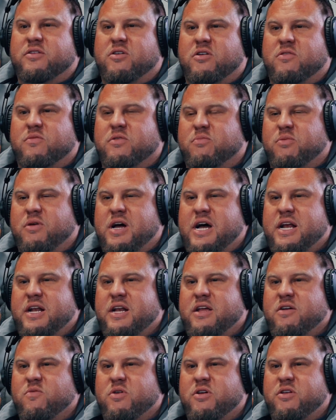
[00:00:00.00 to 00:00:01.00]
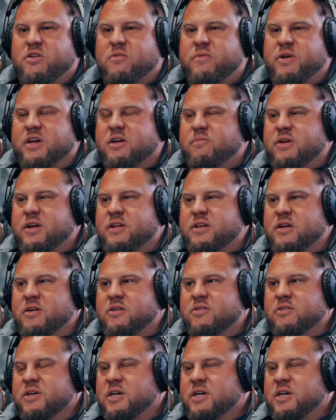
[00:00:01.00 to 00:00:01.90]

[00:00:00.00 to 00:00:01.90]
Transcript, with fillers: Don't reply to anyone. Don't make a big deal."